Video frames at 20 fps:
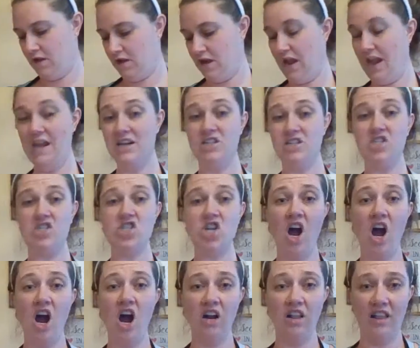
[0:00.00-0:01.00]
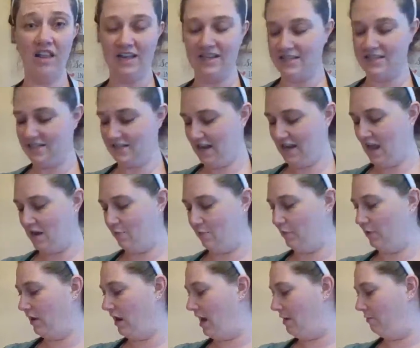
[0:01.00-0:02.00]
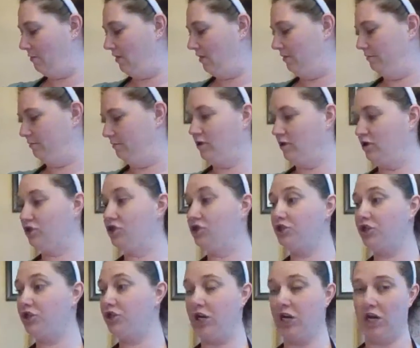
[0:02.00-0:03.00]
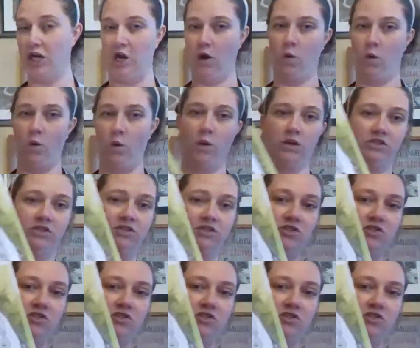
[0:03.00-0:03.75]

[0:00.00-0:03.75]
And Charlotte had a problem. She was